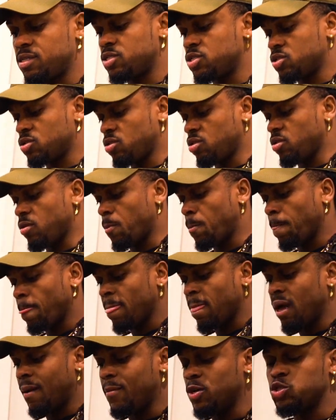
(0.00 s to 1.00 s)
So
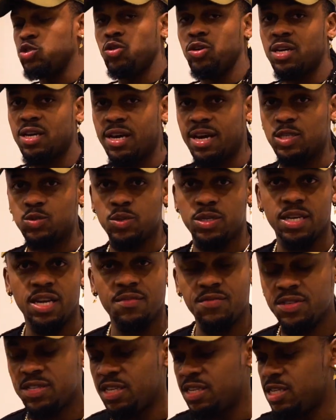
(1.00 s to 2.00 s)
I'm gonna show you guys when
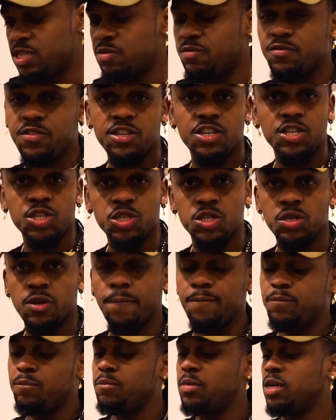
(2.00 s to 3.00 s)
everything is finished.
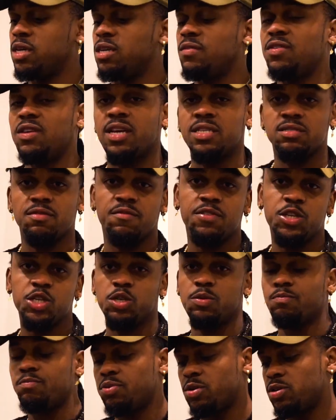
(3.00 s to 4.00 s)
I'll give you guys the
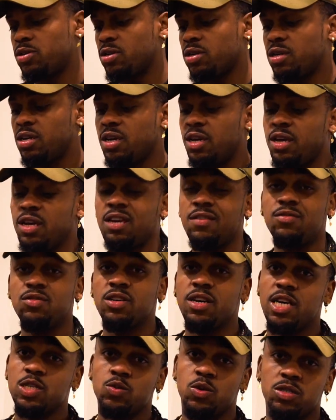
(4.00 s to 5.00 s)
finishing product. If you
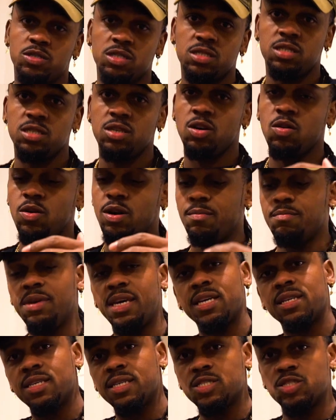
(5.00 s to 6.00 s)
guys want to see how I
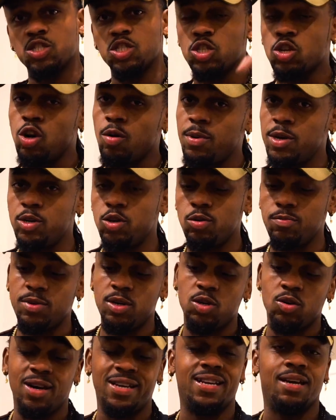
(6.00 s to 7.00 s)
make this, just comment down
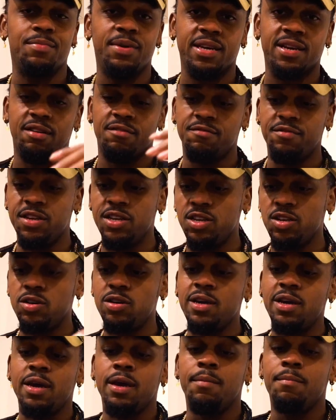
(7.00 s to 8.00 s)
below, and I make a video
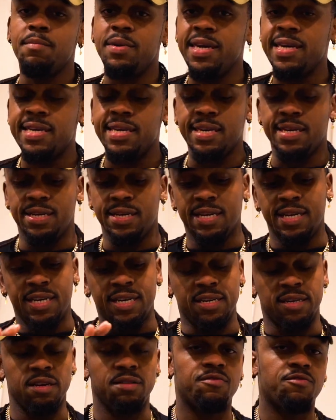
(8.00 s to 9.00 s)
making
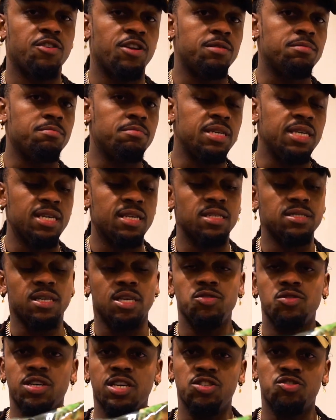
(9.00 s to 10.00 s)
different meals that
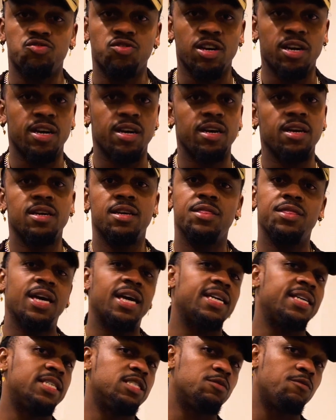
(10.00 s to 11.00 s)
you can try that
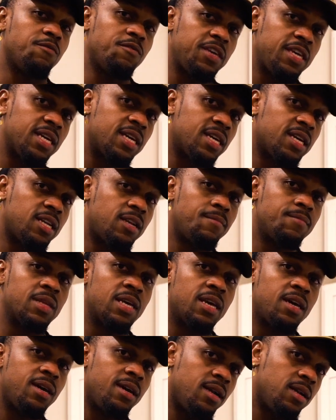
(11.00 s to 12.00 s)
is vegan,
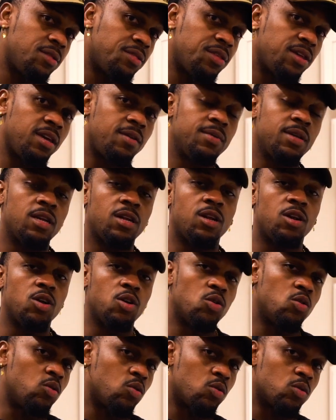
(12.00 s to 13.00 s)
healthy,
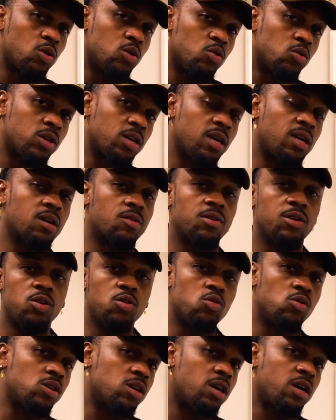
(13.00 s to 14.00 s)
low calorie,
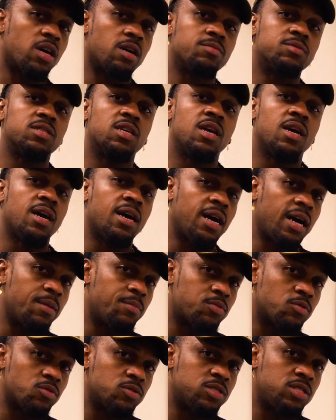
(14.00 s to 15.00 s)
low carbs, high
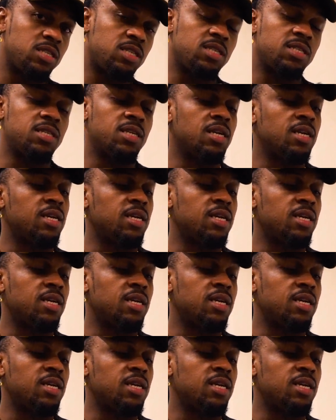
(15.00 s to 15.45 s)
protein.